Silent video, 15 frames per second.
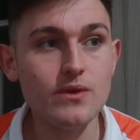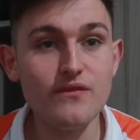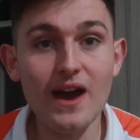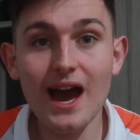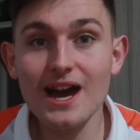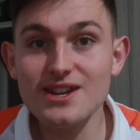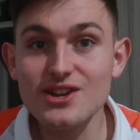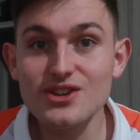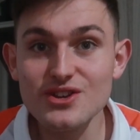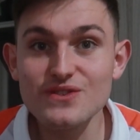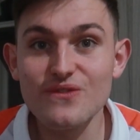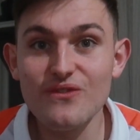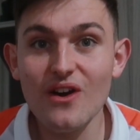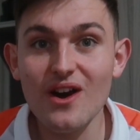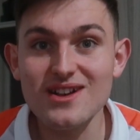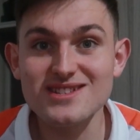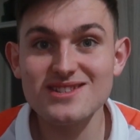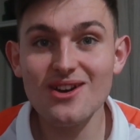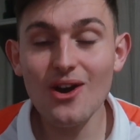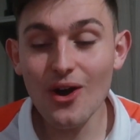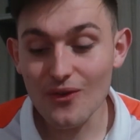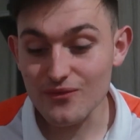We've had a good first
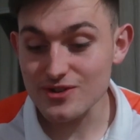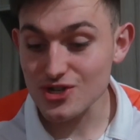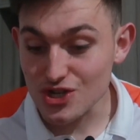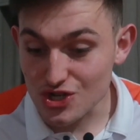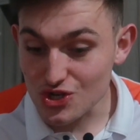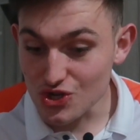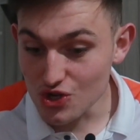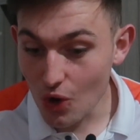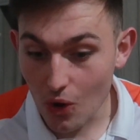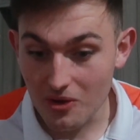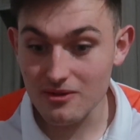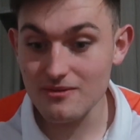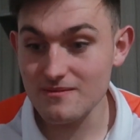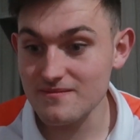half. We're just not